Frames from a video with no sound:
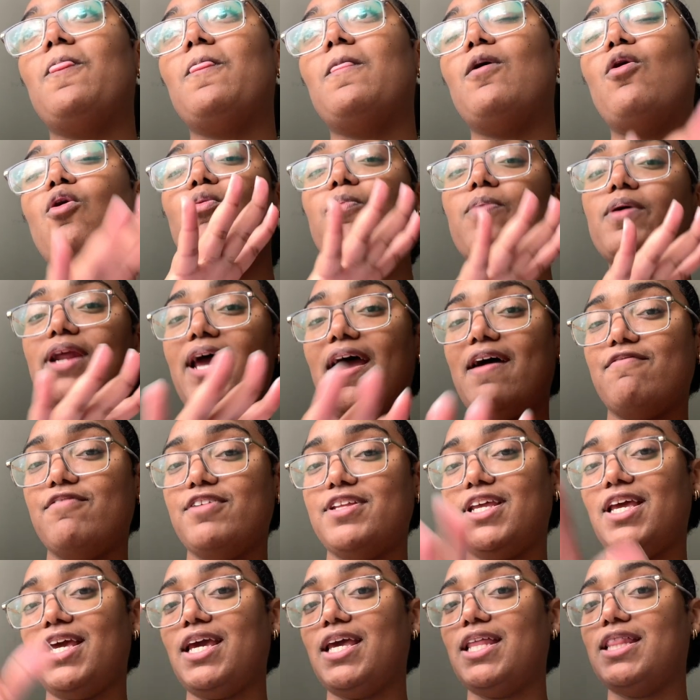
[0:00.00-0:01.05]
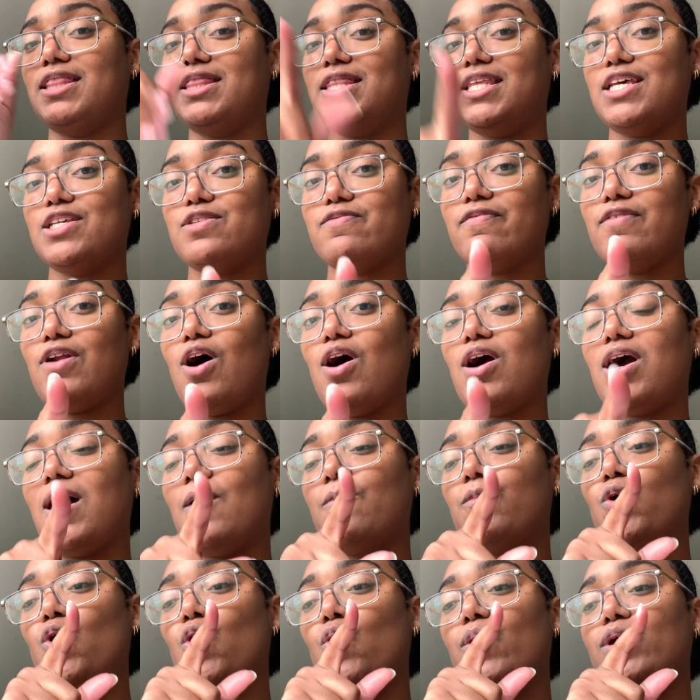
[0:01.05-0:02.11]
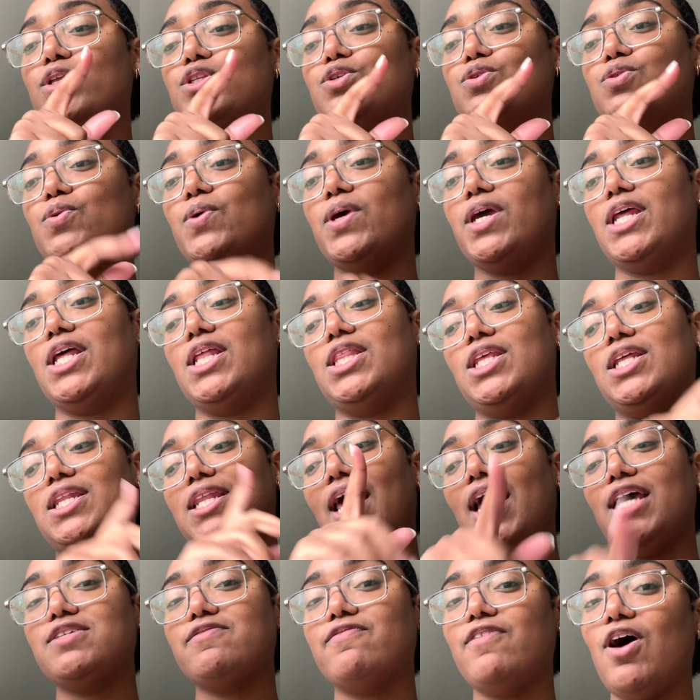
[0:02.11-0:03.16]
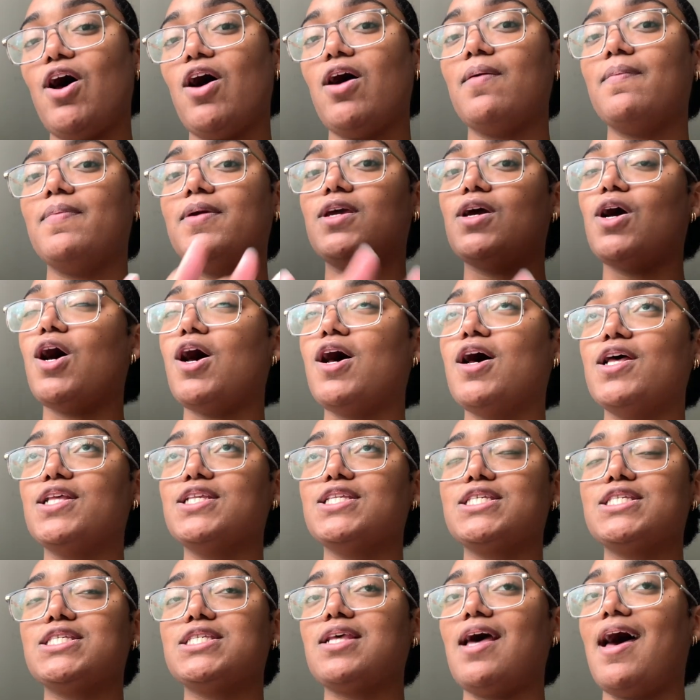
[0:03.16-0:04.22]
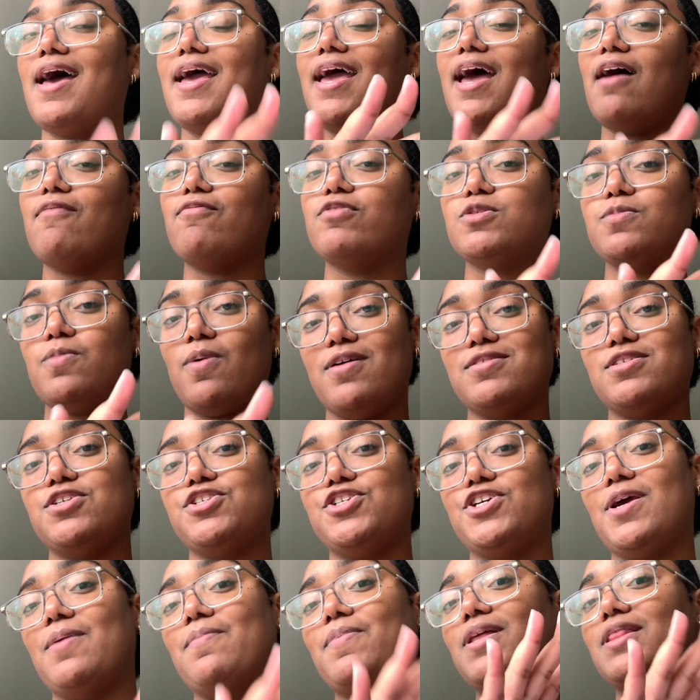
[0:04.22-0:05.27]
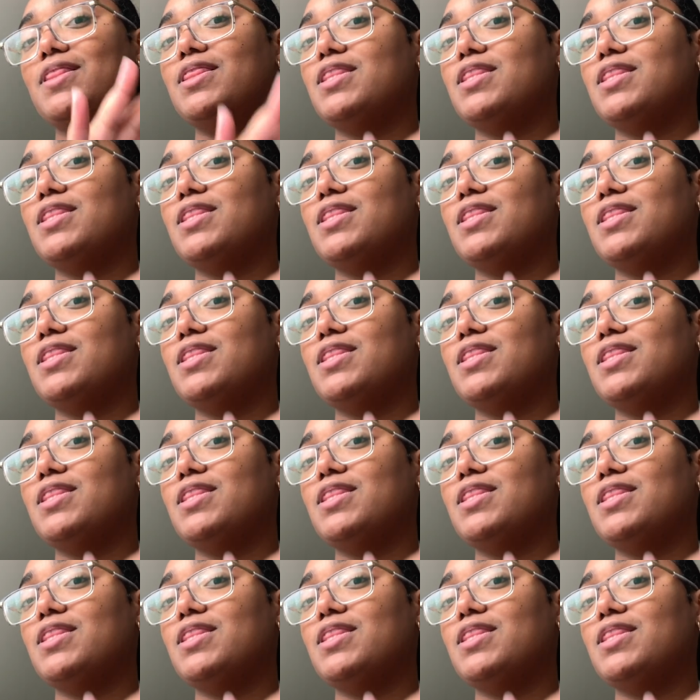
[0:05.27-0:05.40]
open everything in this vlog. I'm going to do it in the next vlog because I have a sponsorship in